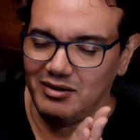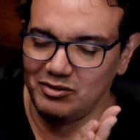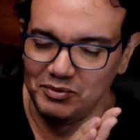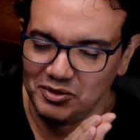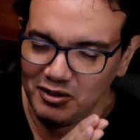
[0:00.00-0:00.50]

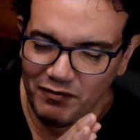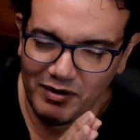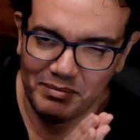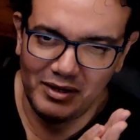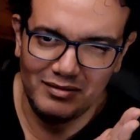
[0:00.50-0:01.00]

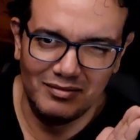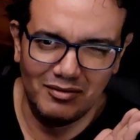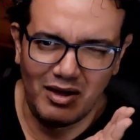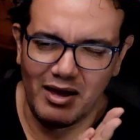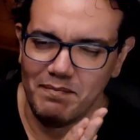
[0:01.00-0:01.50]
specific, but
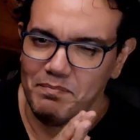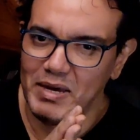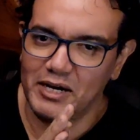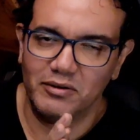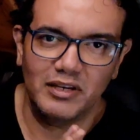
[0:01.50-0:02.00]
I
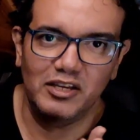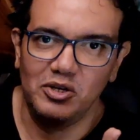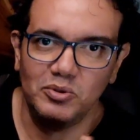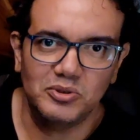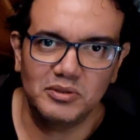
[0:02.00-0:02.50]
barely
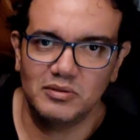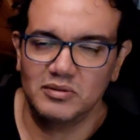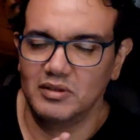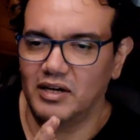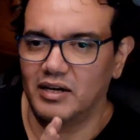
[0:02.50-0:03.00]
use
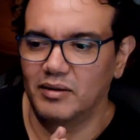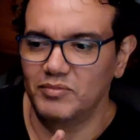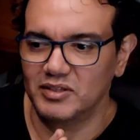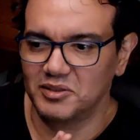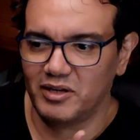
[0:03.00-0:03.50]

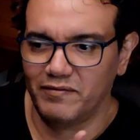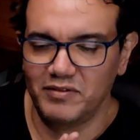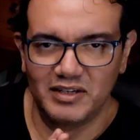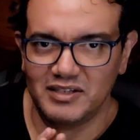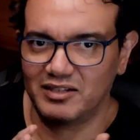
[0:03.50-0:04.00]
the
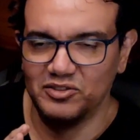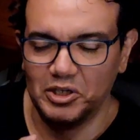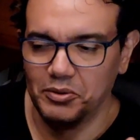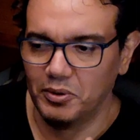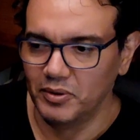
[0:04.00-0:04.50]
softness at
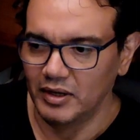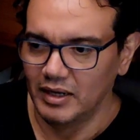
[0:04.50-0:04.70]
0.